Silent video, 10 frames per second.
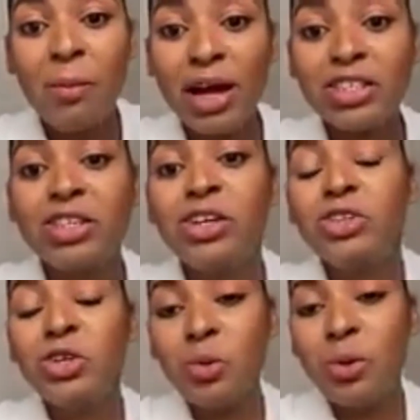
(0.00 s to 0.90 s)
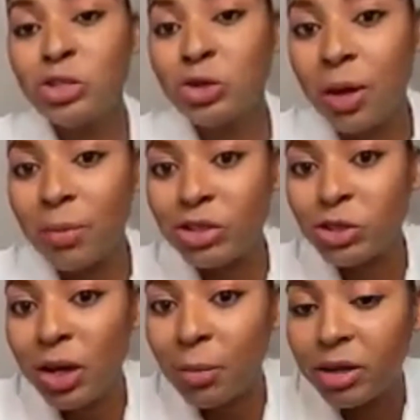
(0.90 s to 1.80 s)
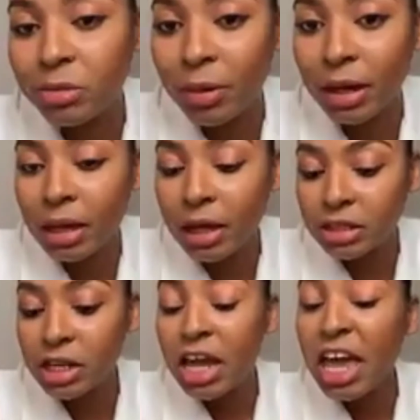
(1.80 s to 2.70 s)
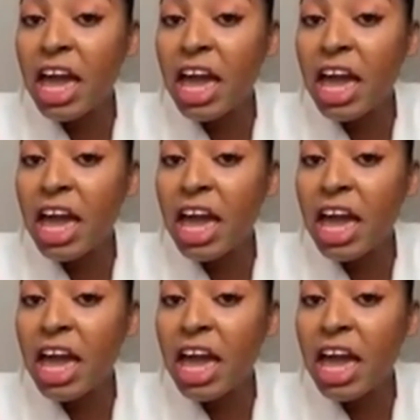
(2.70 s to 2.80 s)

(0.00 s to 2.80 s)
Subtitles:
but you want to come and talk about my age.